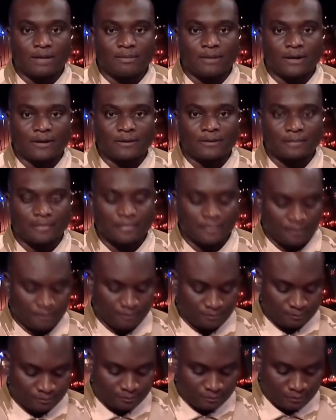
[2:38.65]
can be
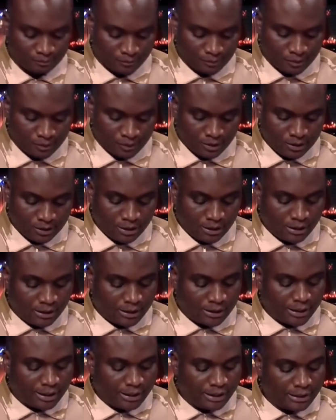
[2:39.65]
used by terrorist
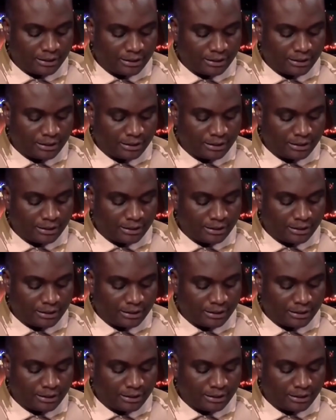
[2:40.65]
groups